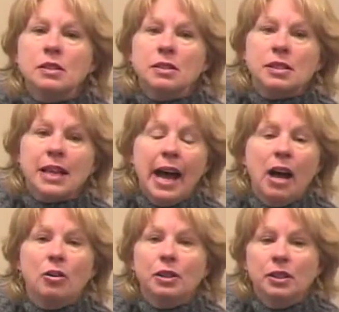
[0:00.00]

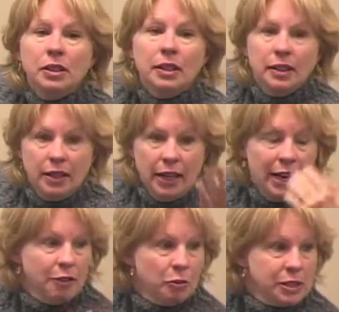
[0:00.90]
sound, and
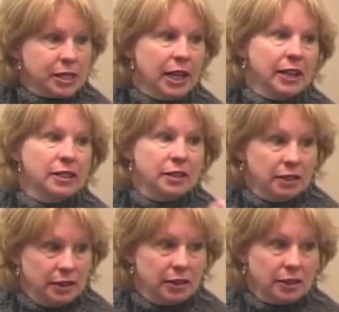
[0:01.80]
everyone said,
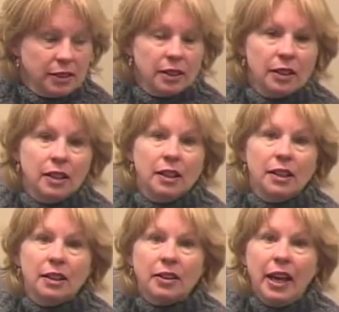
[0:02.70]

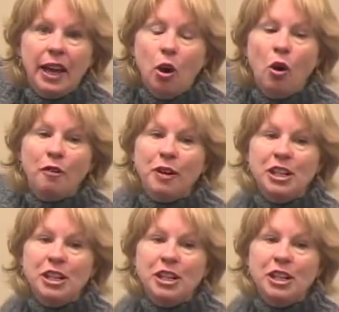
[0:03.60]
okay, or if I